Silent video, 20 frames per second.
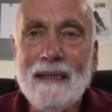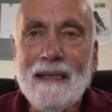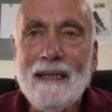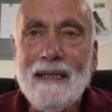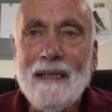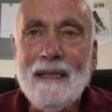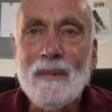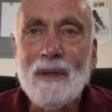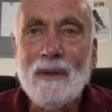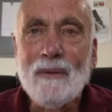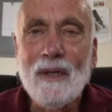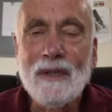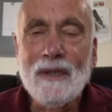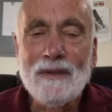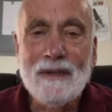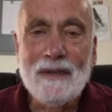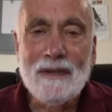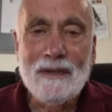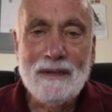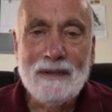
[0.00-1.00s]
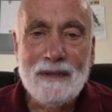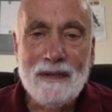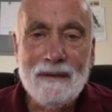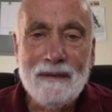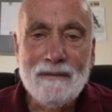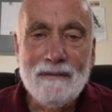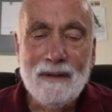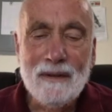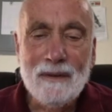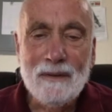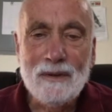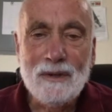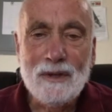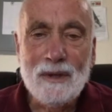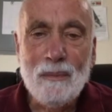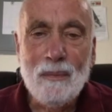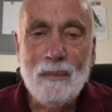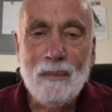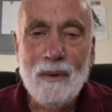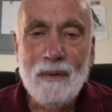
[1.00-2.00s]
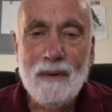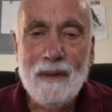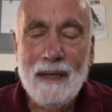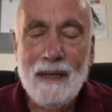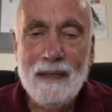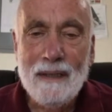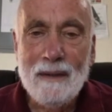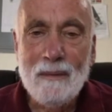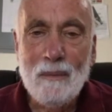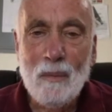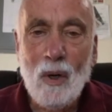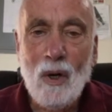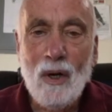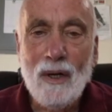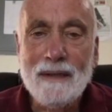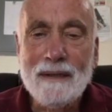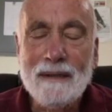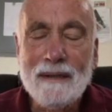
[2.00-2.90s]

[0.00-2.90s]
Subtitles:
my residency and fellowship with that in mind.